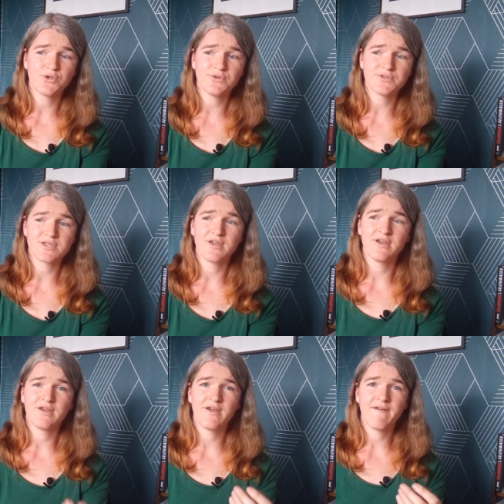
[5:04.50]
who's
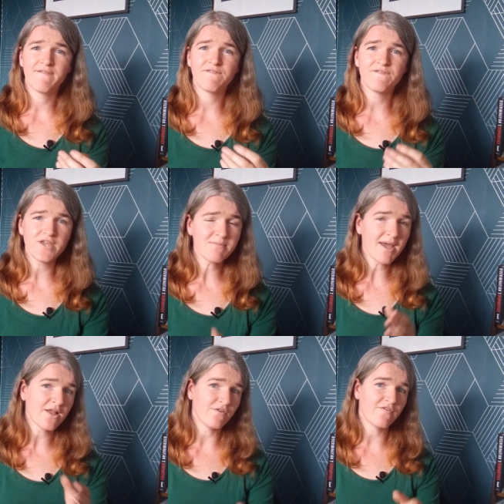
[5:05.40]

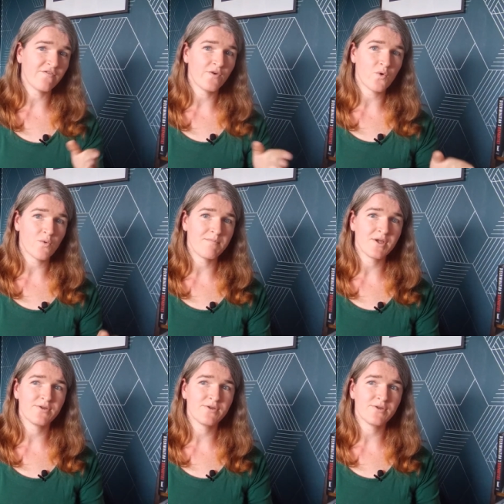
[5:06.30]
female form